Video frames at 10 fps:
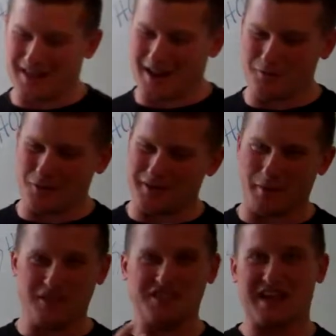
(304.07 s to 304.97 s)
I didn't realize
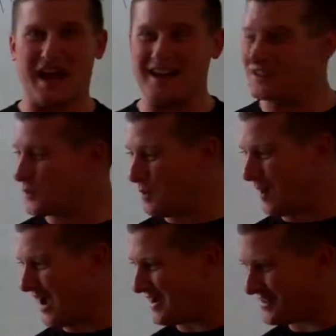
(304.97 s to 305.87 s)
how much science went
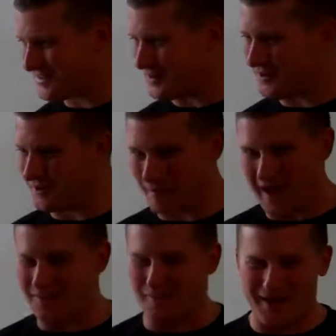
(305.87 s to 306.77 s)
behind it too, and
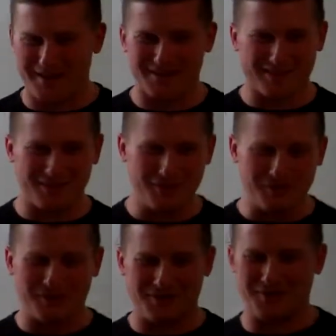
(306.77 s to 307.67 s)
mathematic
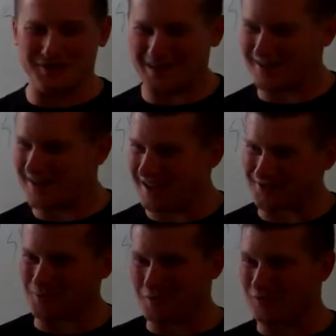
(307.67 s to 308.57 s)
usage you needed to
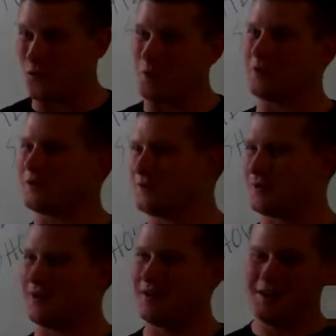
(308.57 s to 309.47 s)
actually put a formula
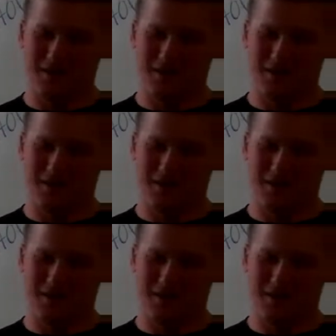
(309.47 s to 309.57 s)
into a